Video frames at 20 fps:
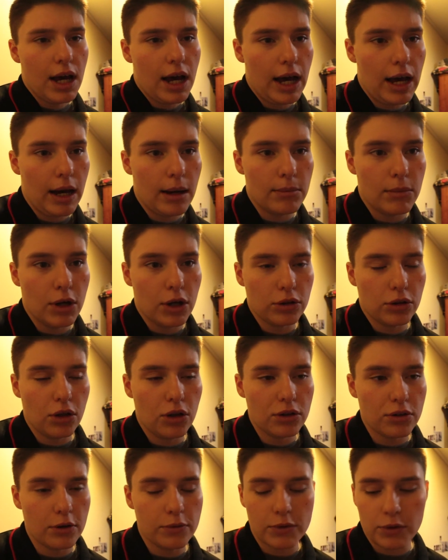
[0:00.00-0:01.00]
a
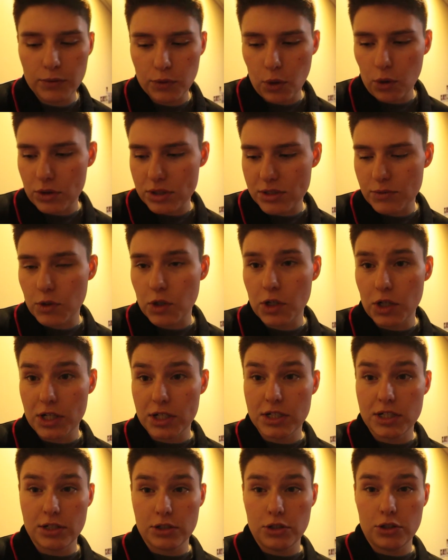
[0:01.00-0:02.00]
lot of the vlogs, if we're going to
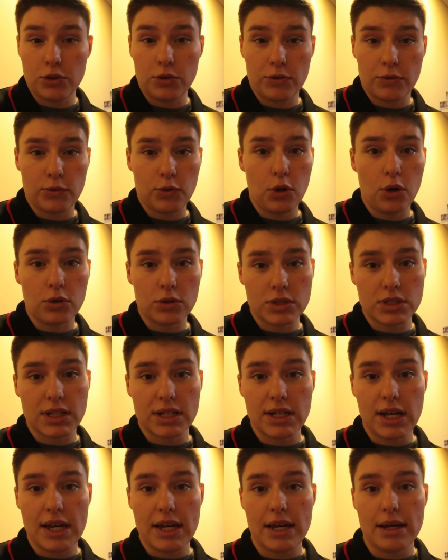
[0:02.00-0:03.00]
continue doing vlogs
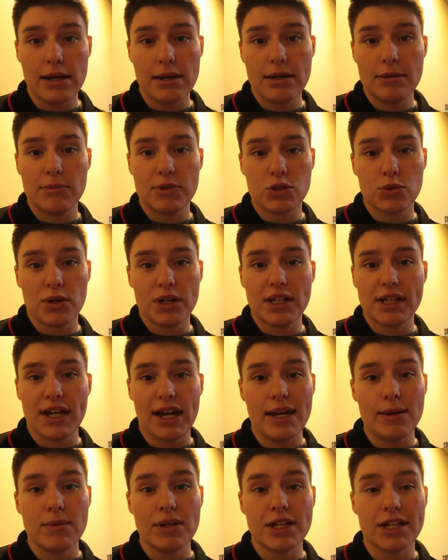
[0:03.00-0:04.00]
in between
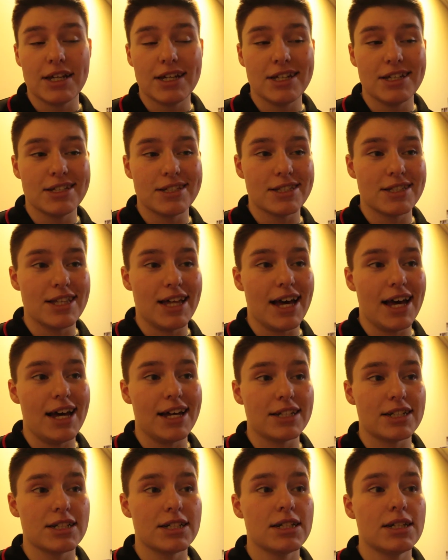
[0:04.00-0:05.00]
gaming, is
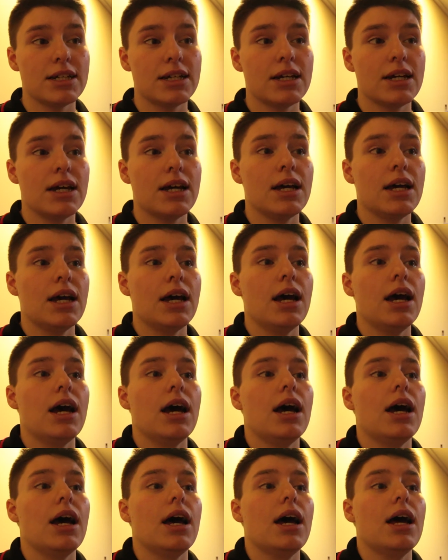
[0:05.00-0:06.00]
that
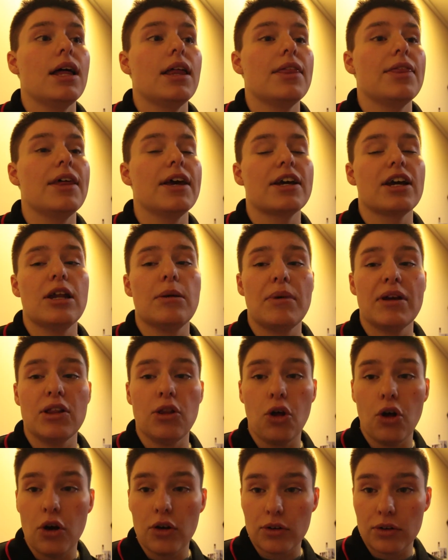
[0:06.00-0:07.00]
they're going to be
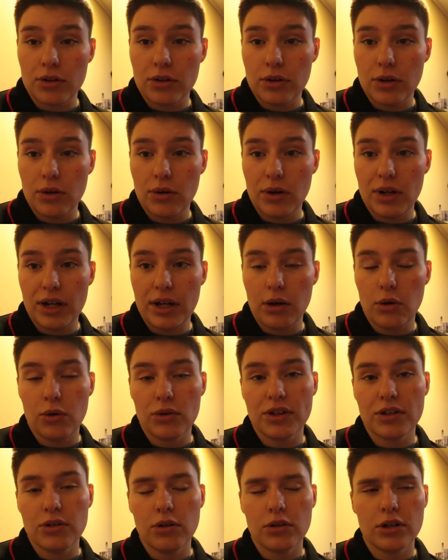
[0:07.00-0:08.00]
long. Or
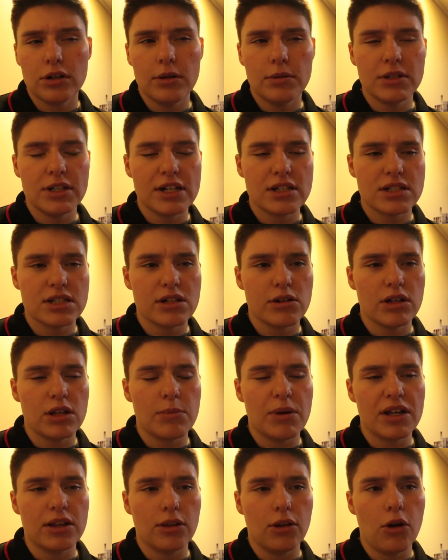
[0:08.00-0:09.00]
they're not going to necessarily
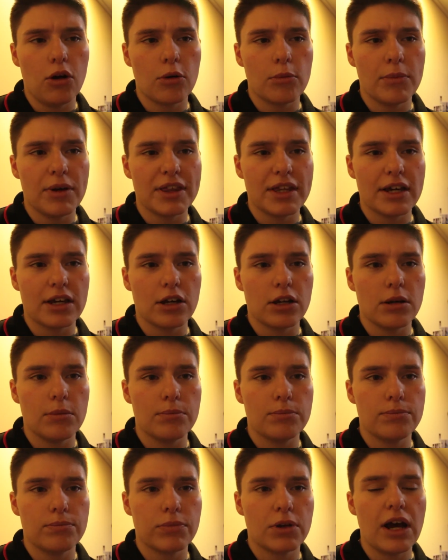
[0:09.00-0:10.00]
be long, but they're going
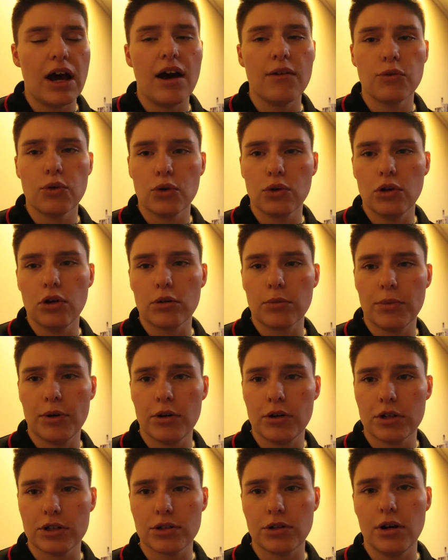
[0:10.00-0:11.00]
to cover a long
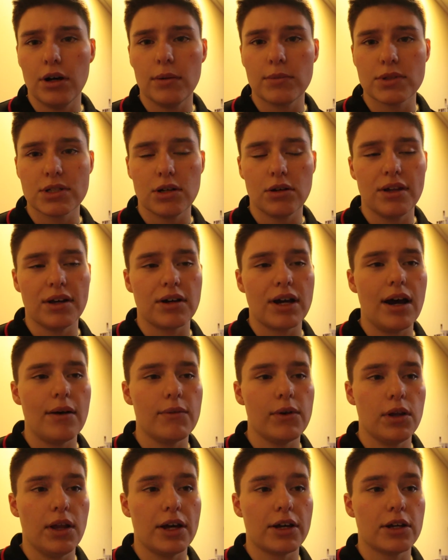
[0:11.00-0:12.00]
period of time. So they'll
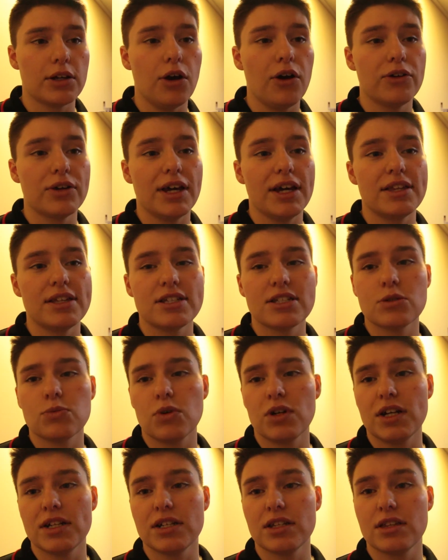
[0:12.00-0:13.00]
cover like, okay, this is
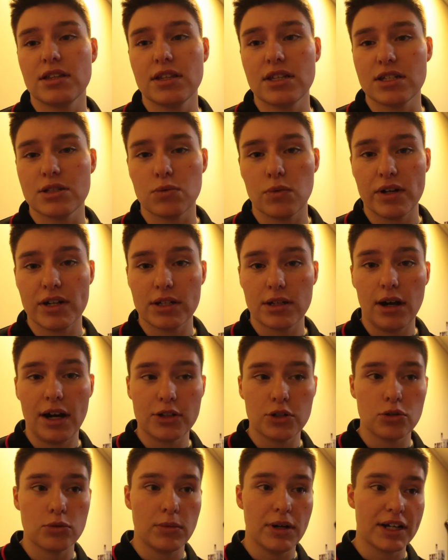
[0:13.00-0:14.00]
what I did this week. I
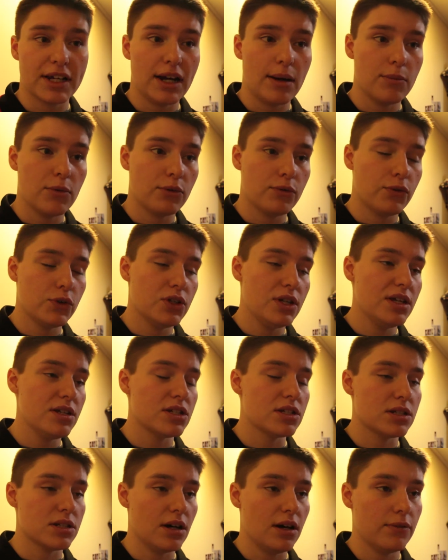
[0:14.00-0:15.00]
took my camera for
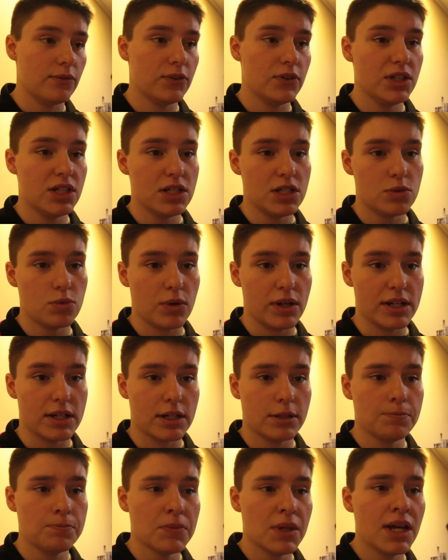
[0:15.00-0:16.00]
this stuff for this
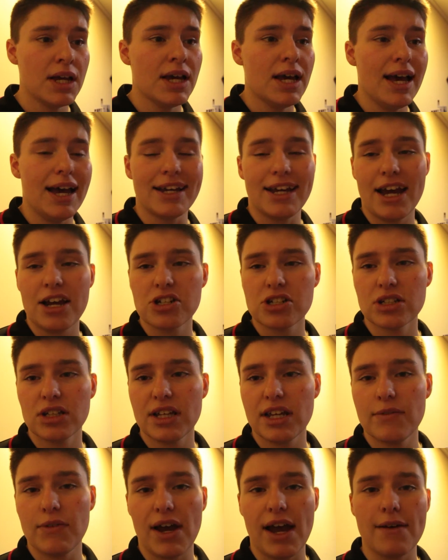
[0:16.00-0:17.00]
week.
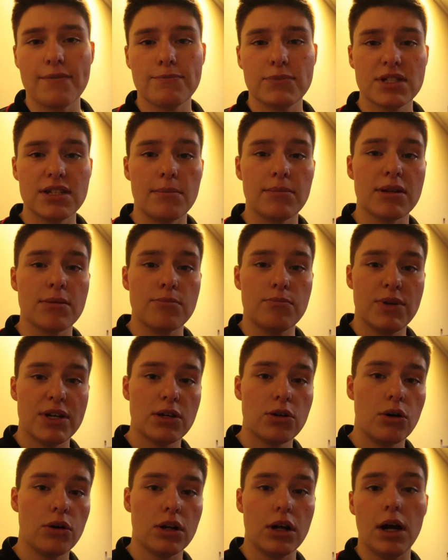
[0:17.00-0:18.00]
Occasionally, if I have something
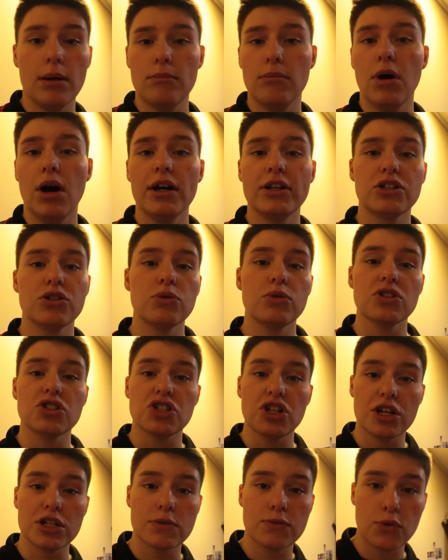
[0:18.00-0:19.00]
big on, I might do it
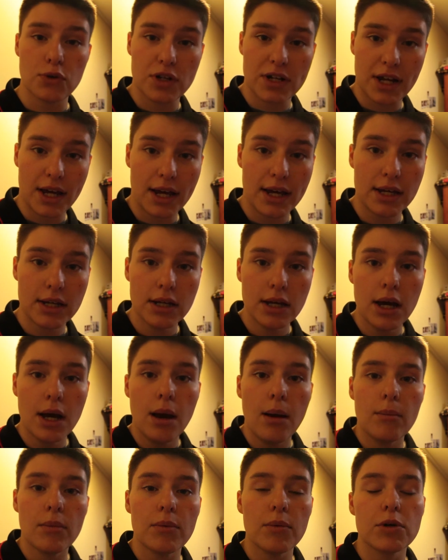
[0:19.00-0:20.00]
just for a day.
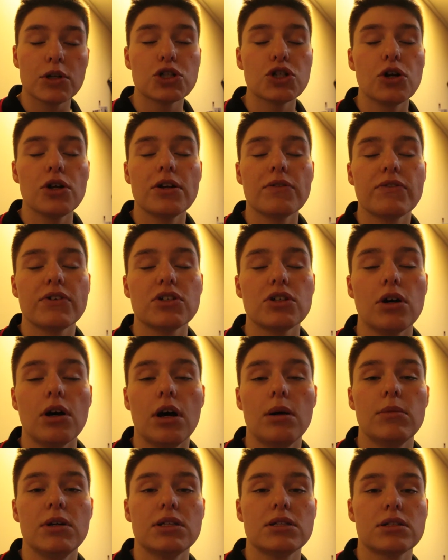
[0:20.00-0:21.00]
But the majority of the
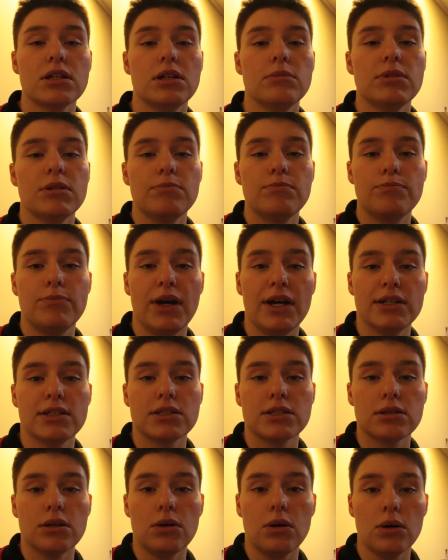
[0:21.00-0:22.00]
time, it's going to be
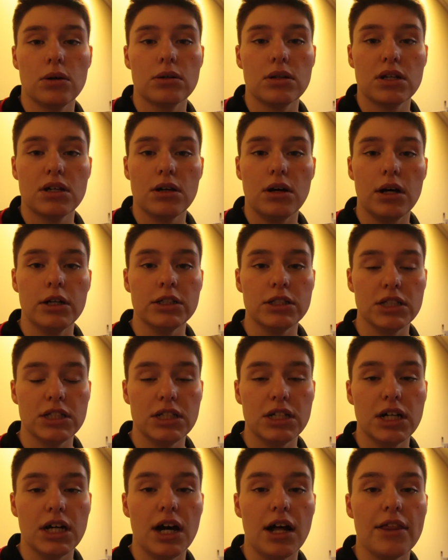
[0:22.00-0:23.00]
based on the
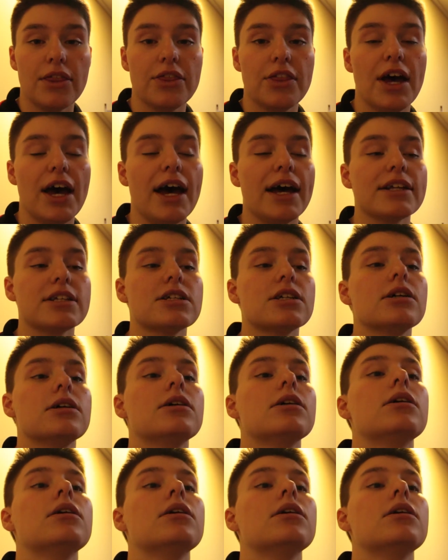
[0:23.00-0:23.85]
idea that